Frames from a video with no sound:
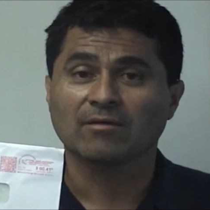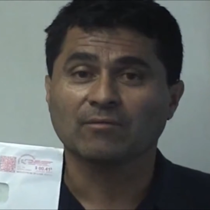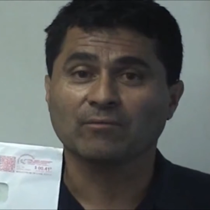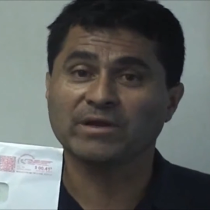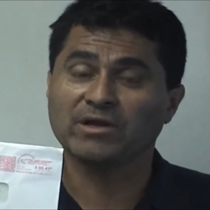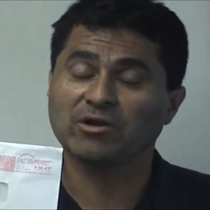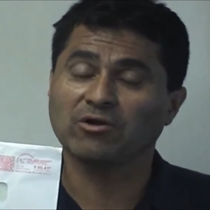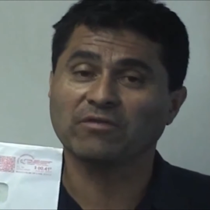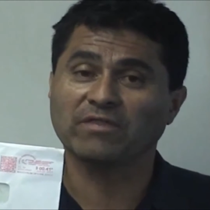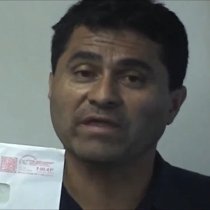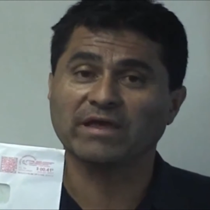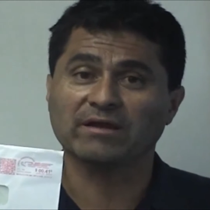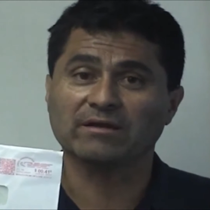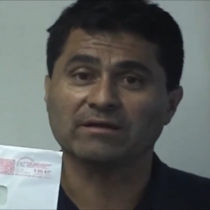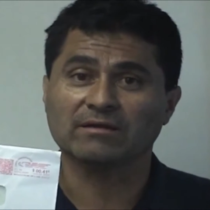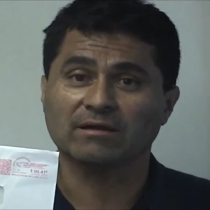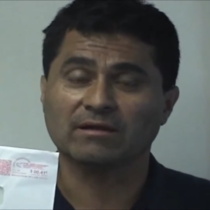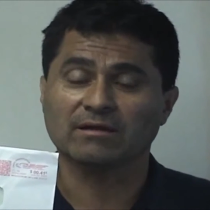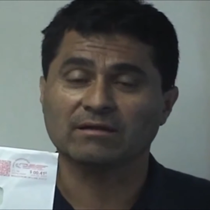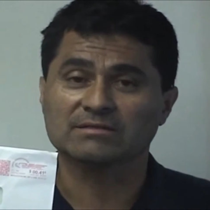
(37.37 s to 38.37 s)
We know that,
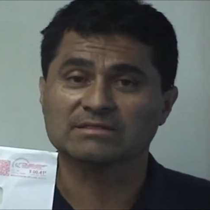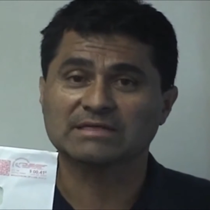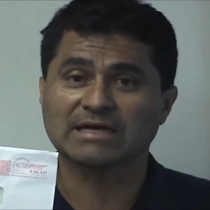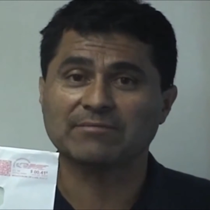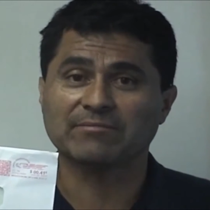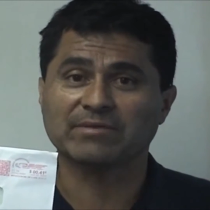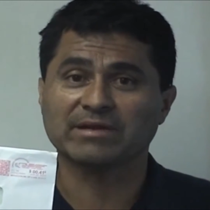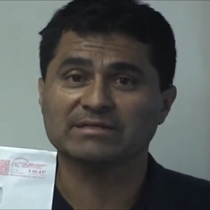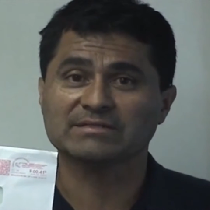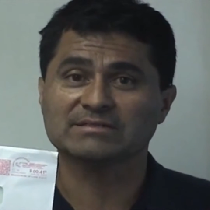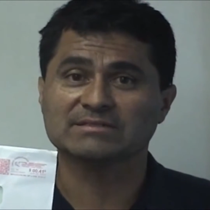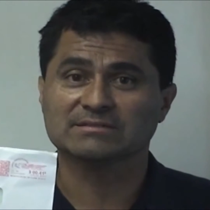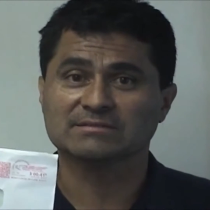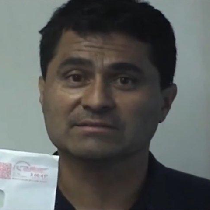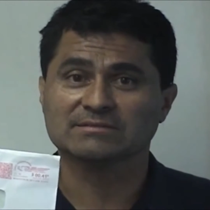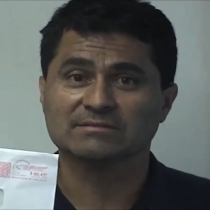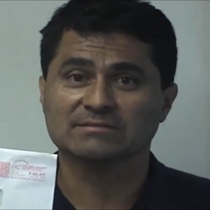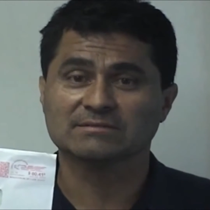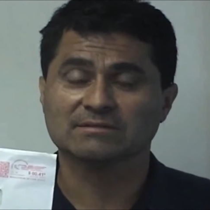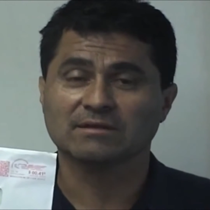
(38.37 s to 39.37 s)
Tom
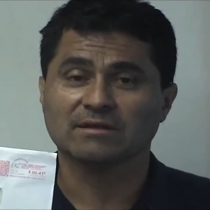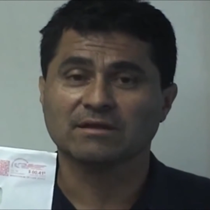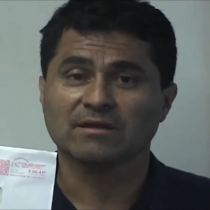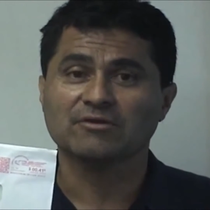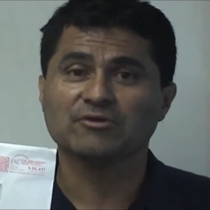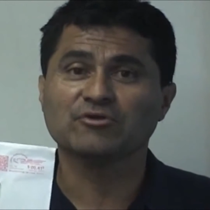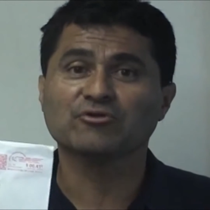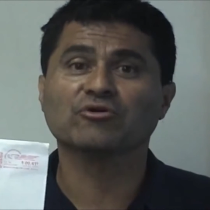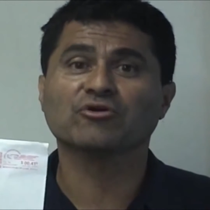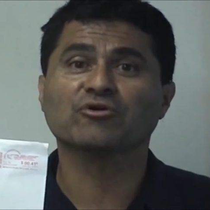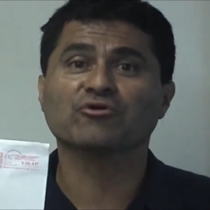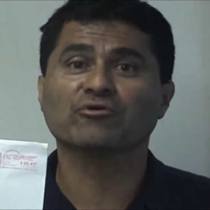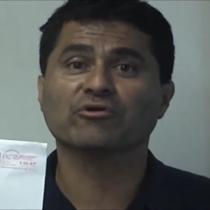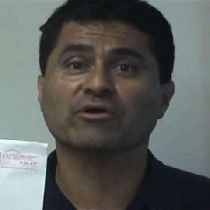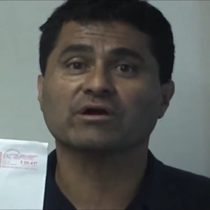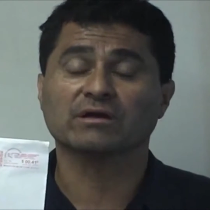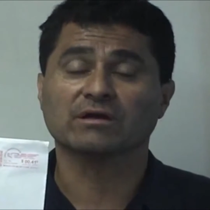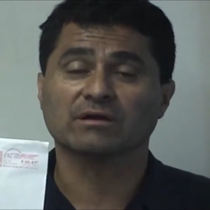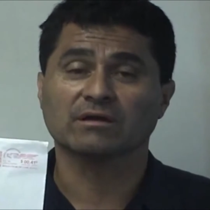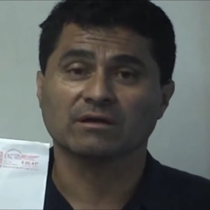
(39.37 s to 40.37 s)
Ness. You're a
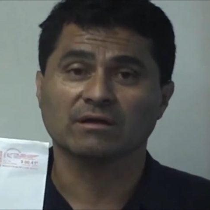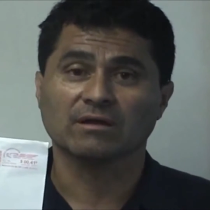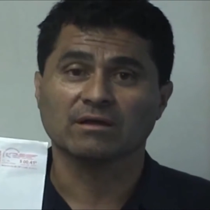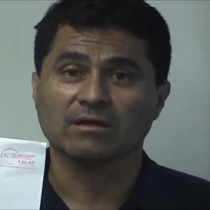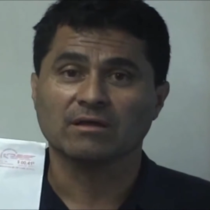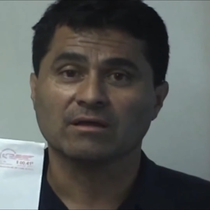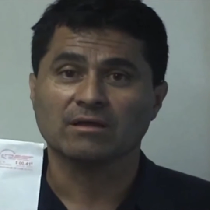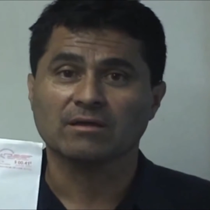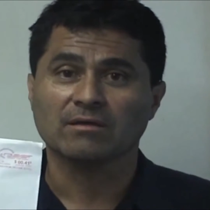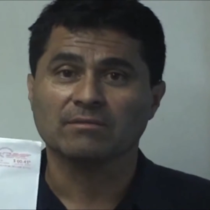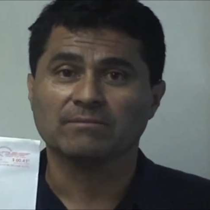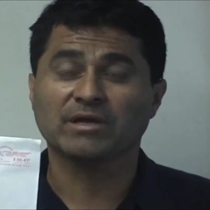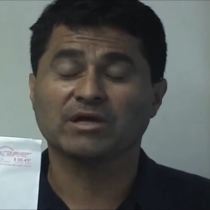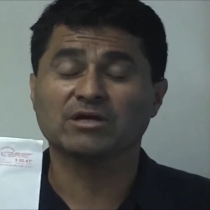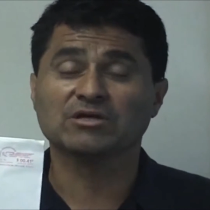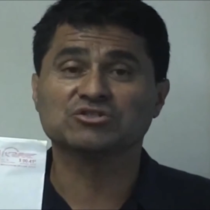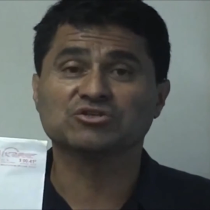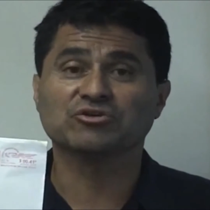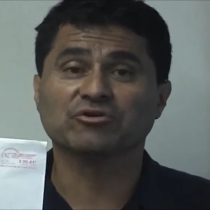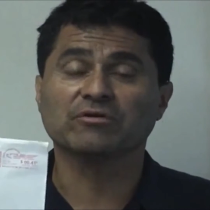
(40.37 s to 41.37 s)
crook
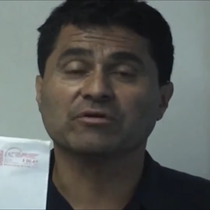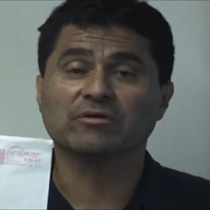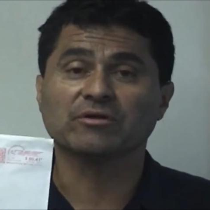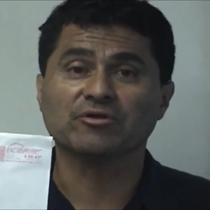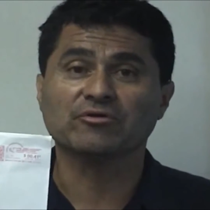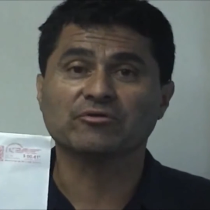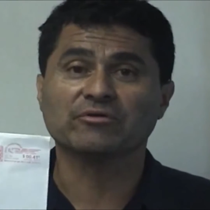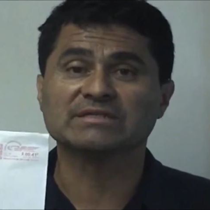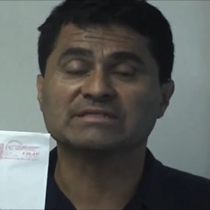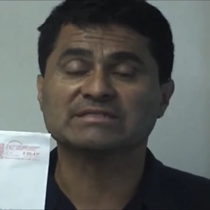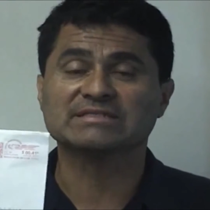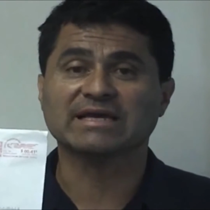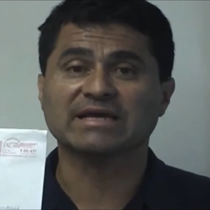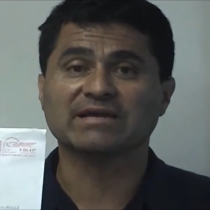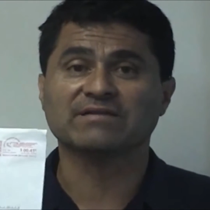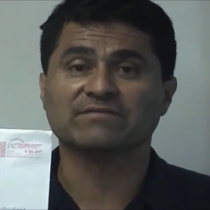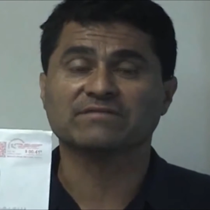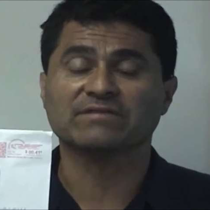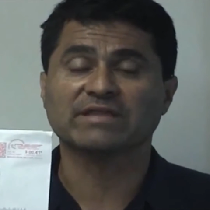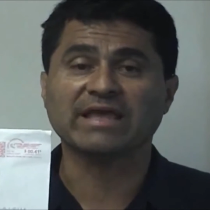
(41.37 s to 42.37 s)
because you're you're
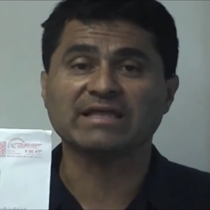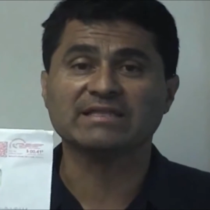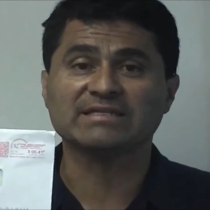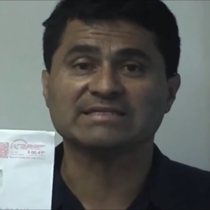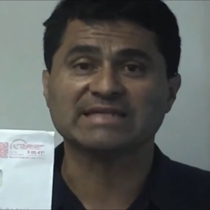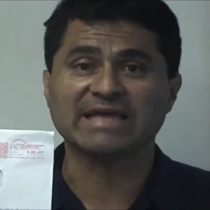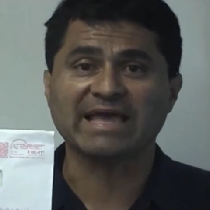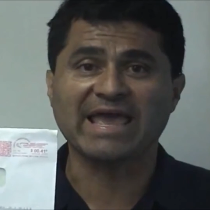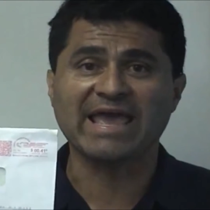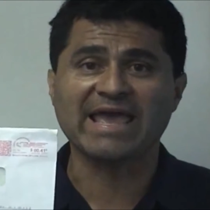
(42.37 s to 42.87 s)
inside of Daly's